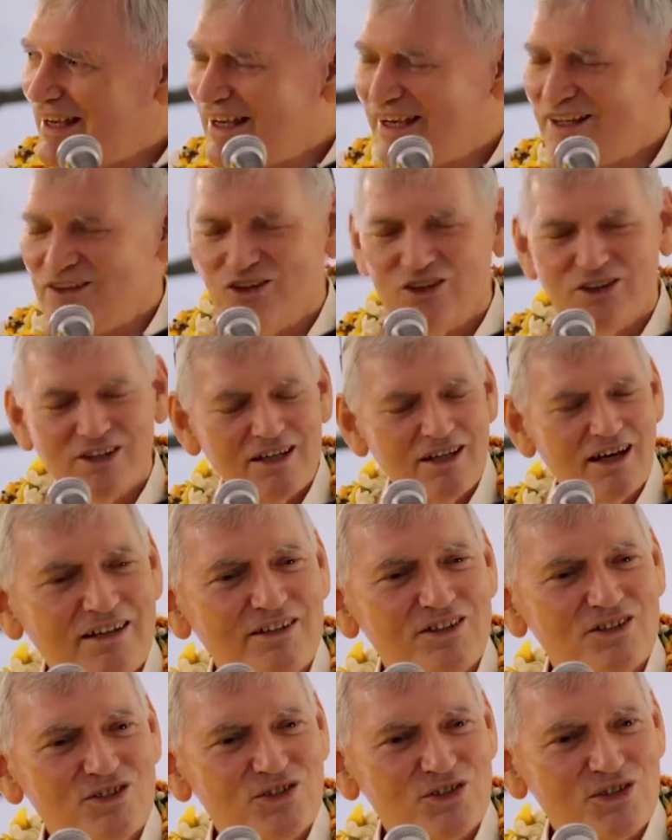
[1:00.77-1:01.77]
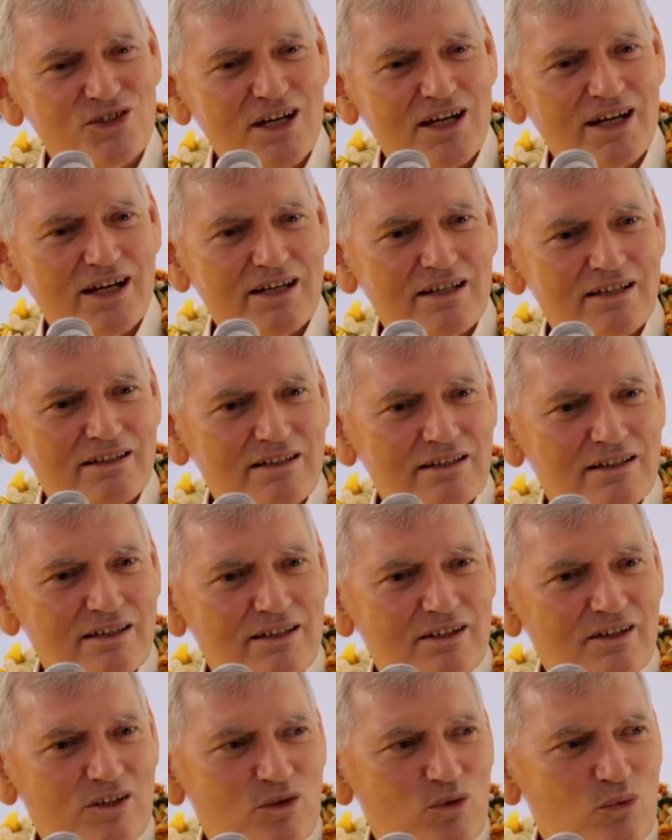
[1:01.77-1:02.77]
And on other side,
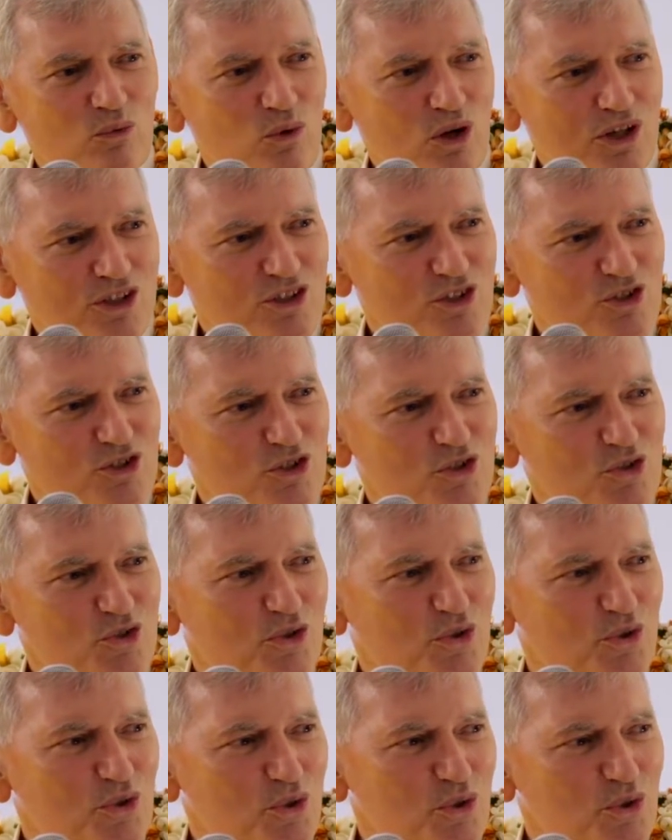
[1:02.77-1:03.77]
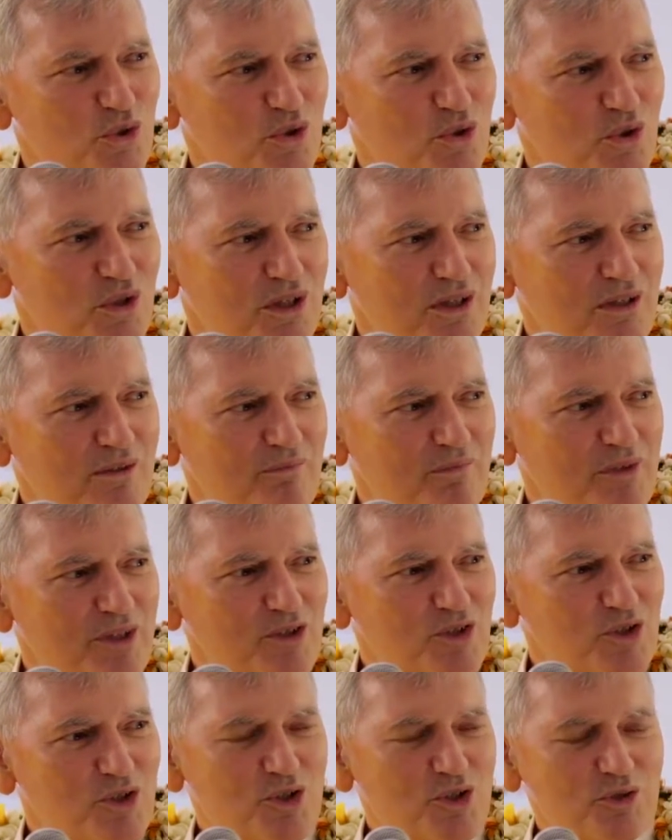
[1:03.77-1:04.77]
what is true
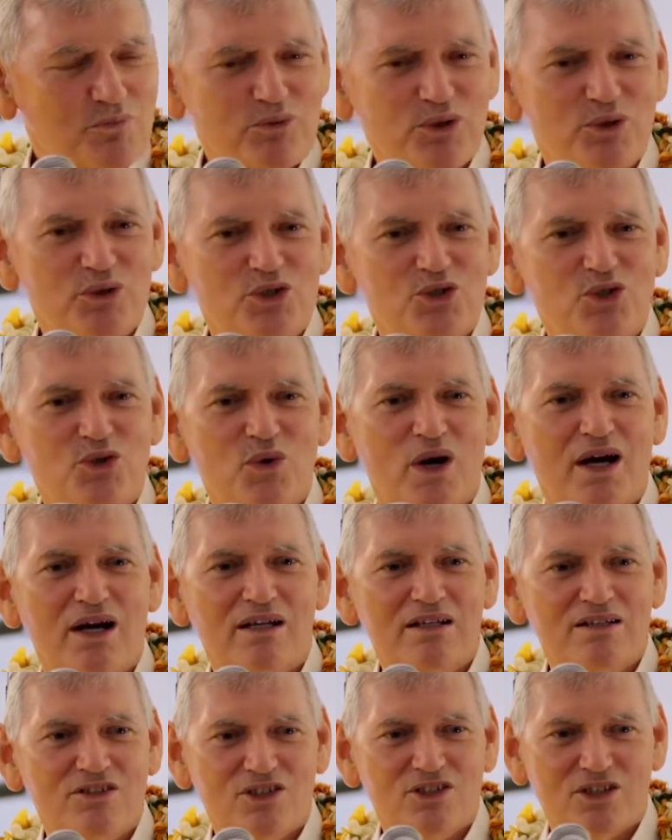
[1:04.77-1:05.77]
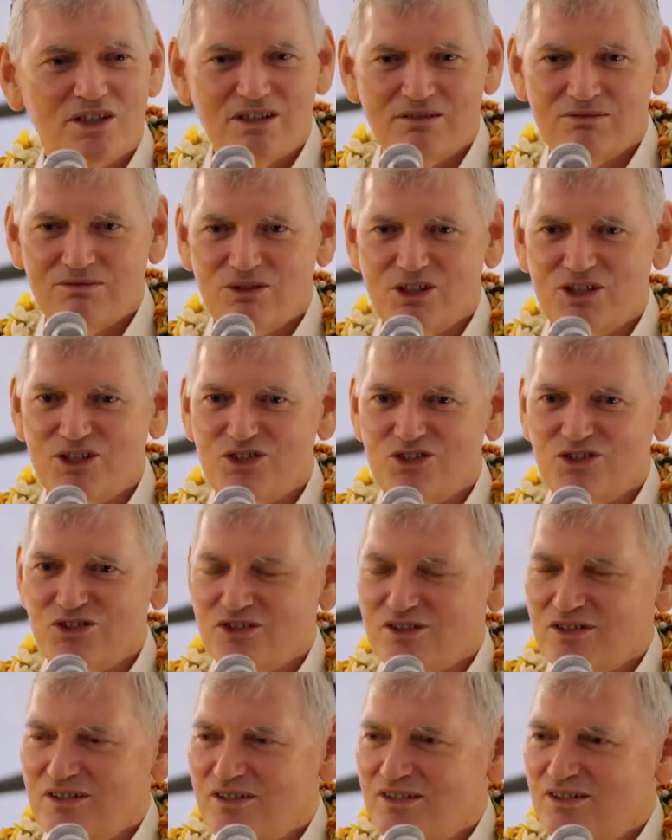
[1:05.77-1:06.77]
spirituality? What
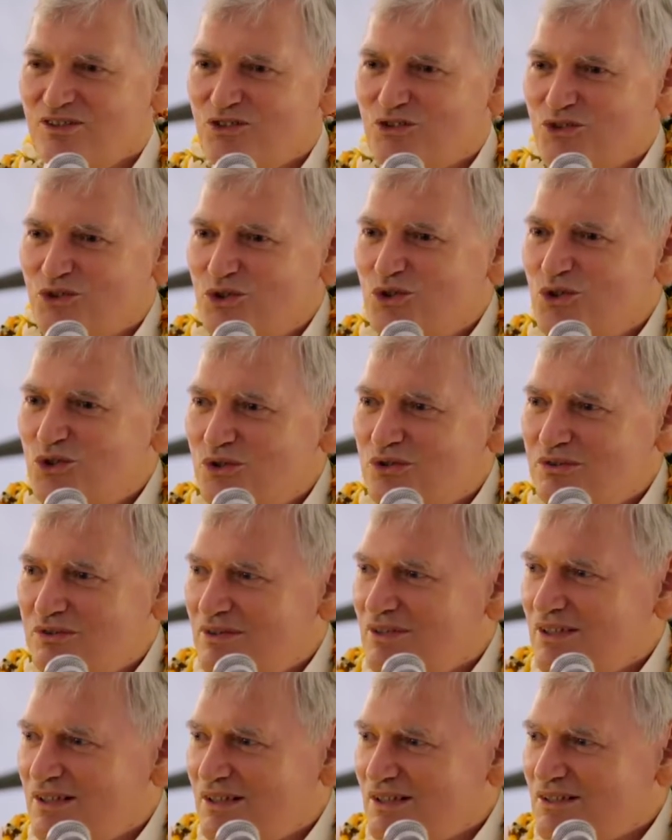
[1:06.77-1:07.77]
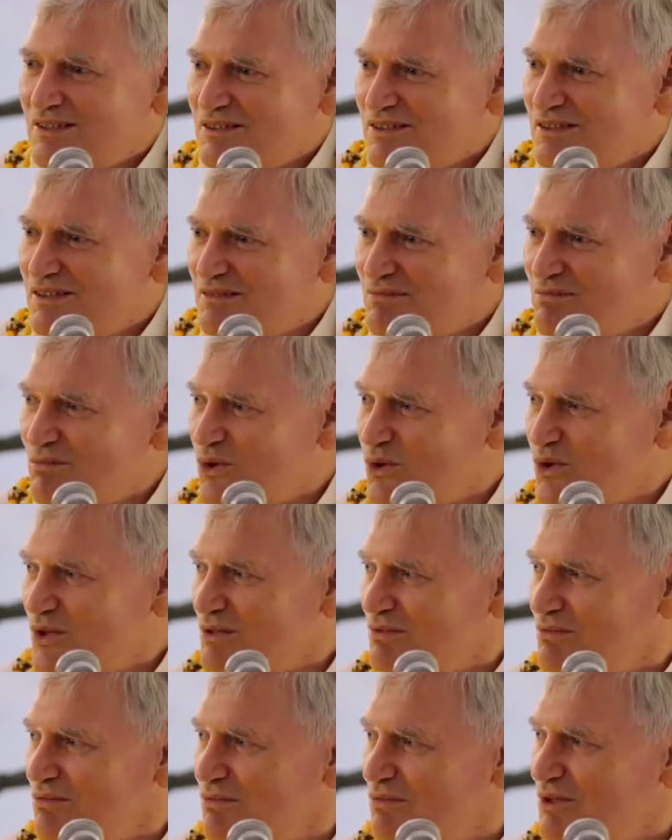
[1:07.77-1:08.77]
is true,
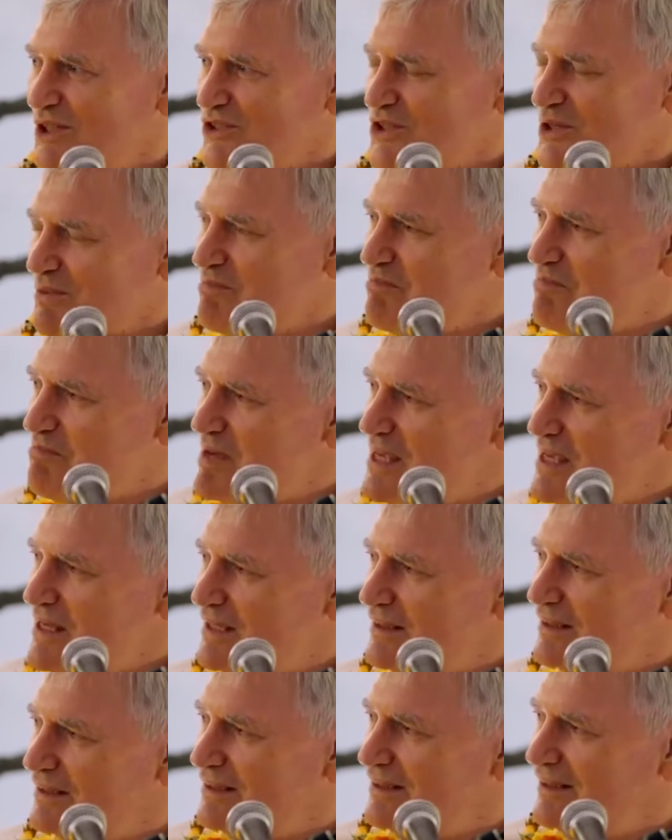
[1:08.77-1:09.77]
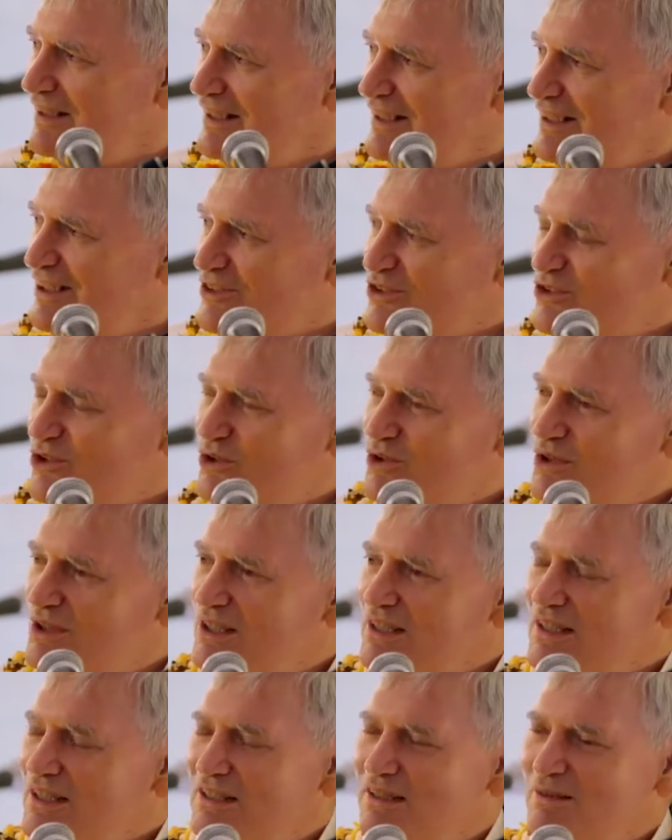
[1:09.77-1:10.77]
what does it mean to
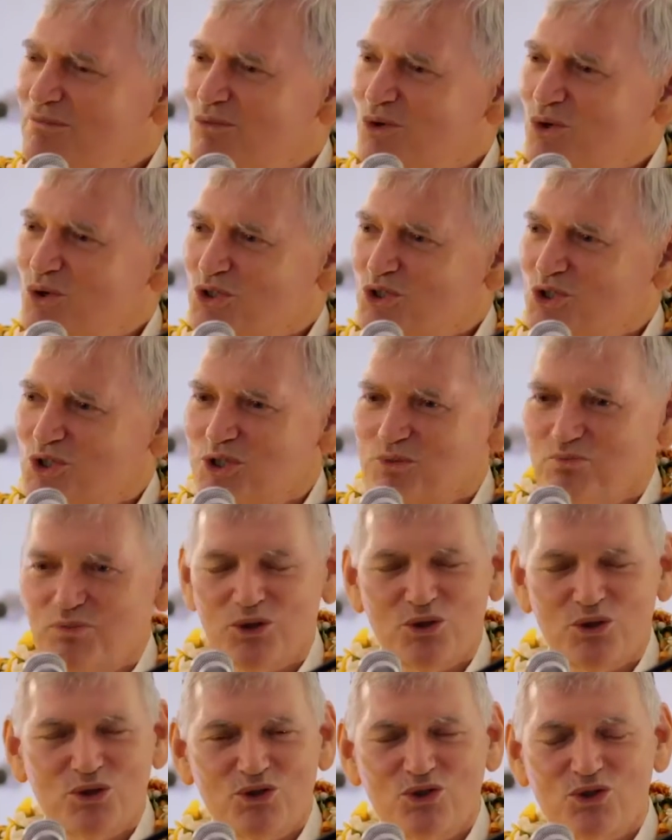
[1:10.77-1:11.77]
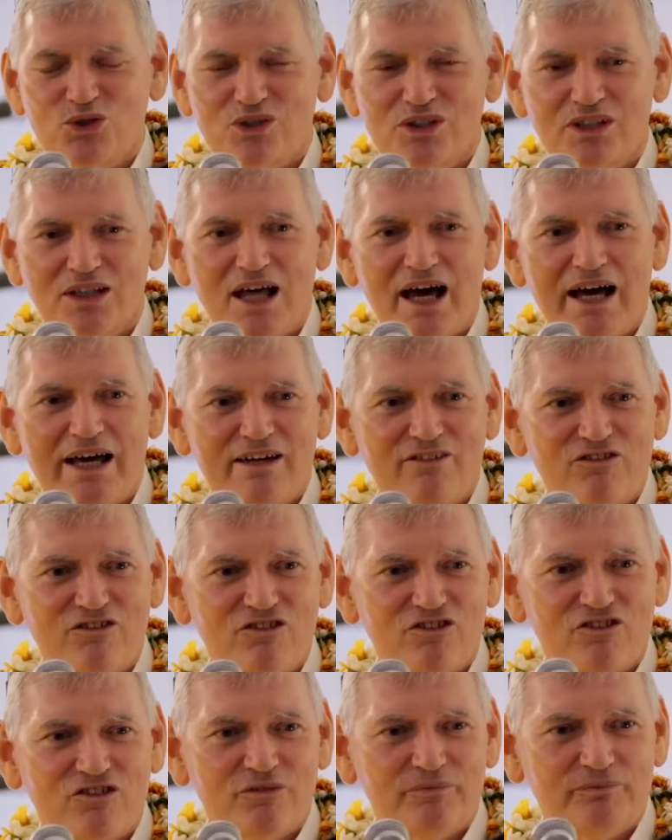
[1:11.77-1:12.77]
lead a more spiritual
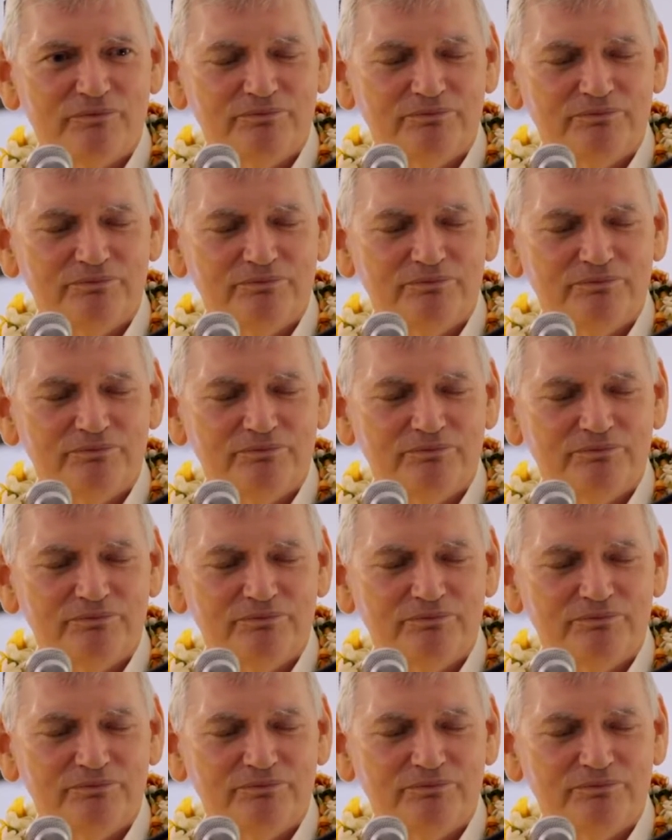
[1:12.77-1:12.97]
life?